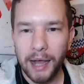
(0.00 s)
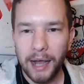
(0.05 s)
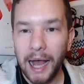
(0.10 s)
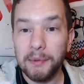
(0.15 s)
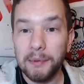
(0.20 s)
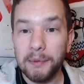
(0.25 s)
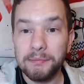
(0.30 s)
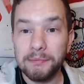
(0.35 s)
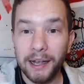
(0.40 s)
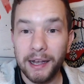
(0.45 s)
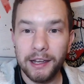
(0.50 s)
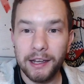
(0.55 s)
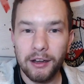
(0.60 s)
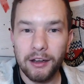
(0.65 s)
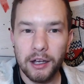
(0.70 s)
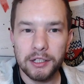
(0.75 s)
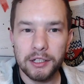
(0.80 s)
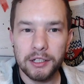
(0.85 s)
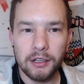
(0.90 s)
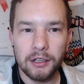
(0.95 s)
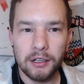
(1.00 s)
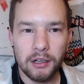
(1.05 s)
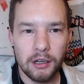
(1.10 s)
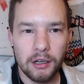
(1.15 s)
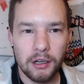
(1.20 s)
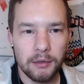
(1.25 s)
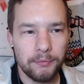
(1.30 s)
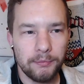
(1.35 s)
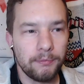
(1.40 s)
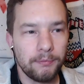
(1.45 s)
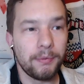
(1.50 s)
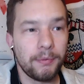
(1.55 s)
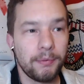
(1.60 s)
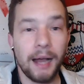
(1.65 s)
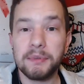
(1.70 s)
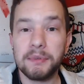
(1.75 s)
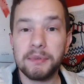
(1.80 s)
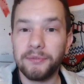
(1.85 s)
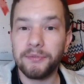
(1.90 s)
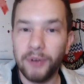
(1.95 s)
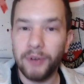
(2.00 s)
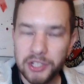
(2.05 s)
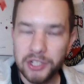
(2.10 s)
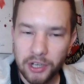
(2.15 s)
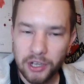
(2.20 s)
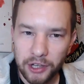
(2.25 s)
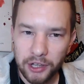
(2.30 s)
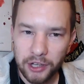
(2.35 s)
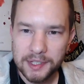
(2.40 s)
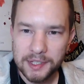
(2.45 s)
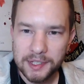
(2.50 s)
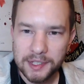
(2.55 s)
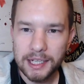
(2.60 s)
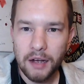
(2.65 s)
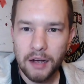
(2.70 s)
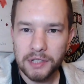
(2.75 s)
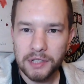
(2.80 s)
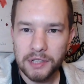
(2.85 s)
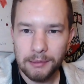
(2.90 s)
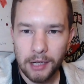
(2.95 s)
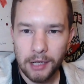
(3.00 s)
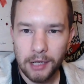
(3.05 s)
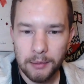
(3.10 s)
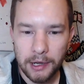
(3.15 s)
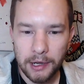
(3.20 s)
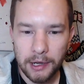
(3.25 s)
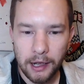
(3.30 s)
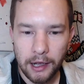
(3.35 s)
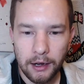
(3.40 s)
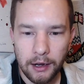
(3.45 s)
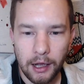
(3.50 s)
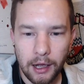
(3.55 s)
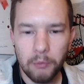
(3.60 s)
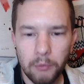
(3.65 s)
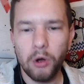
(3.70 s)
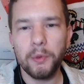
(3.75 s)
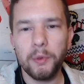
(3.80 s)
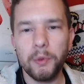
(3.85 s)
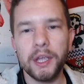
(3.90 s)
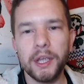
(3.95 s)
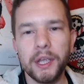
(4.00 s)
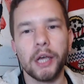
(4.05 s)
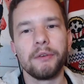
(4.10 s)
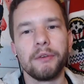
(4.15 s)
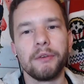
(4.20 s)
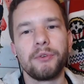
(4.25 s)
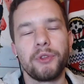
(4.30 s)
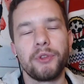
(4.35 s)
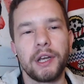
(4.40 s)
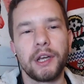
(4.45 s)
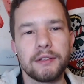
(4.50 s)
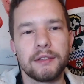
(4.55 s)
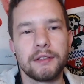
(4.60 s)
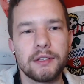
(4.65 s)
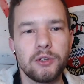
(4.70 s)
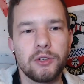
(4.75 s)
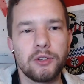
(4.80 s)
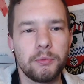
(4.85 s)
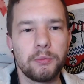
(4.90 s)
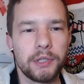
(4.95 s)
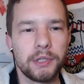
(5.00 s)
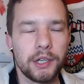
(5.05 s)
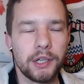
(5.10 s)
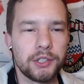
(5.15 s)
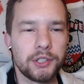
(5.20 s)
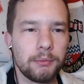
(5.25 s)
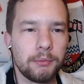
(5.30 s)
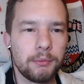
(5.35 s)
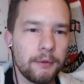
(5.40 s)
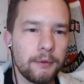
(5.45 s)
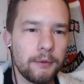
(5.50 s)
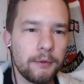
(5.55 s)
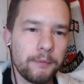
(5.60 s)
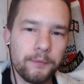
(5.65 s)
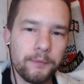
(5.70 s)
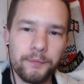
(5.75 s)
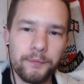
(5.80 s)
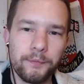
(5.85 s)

perhaps Man United are perhaps fragile themselves at the moment. And what are we going for then as a score prediction, mate?